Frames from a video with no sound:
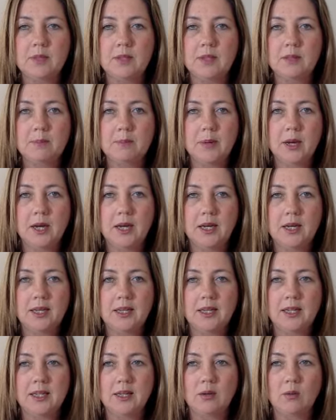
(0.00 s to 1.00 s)

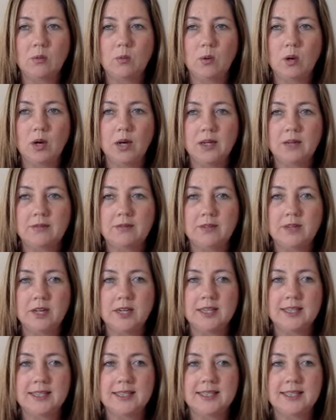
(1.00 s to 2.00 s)

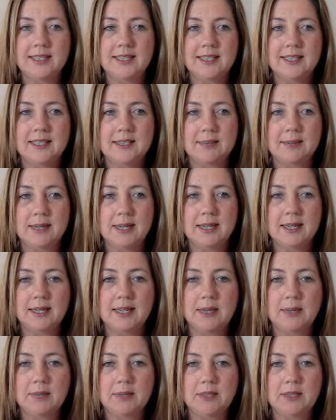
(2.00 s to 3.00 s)
Wi-Fi is playing
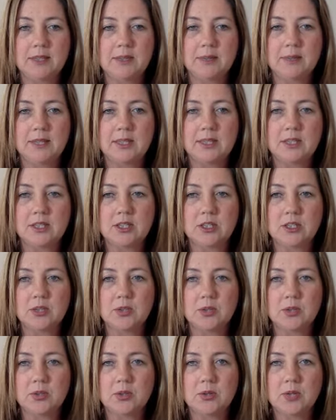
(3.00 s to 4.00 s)
up a little bit,
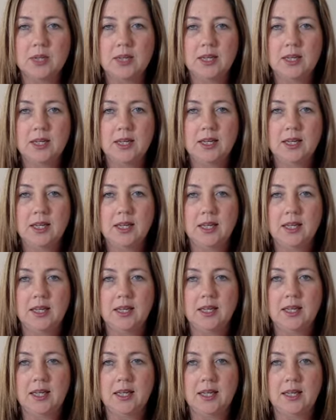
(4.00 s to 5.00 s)
so
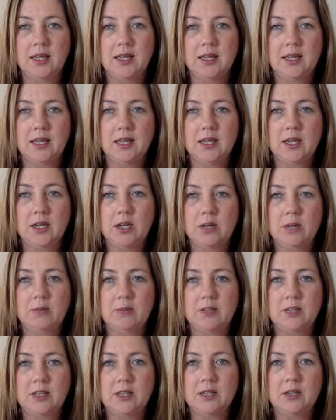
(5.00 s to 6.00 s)

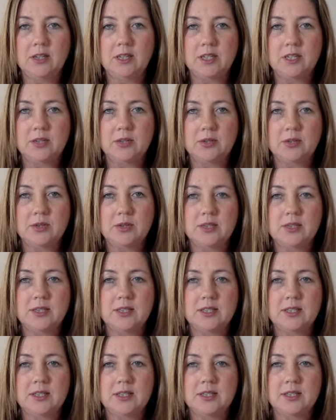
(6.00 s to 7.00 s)
hopefully I'll get through
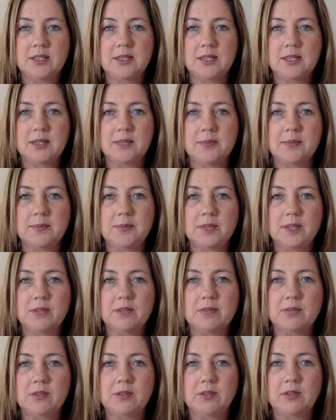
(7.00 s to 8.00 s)
this.
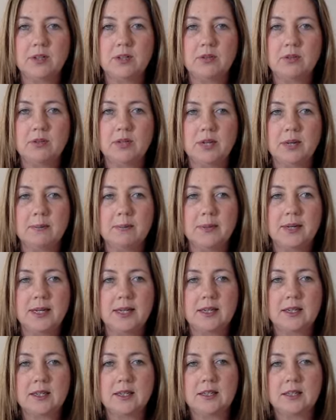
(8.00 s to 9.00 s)
If not, I'll come back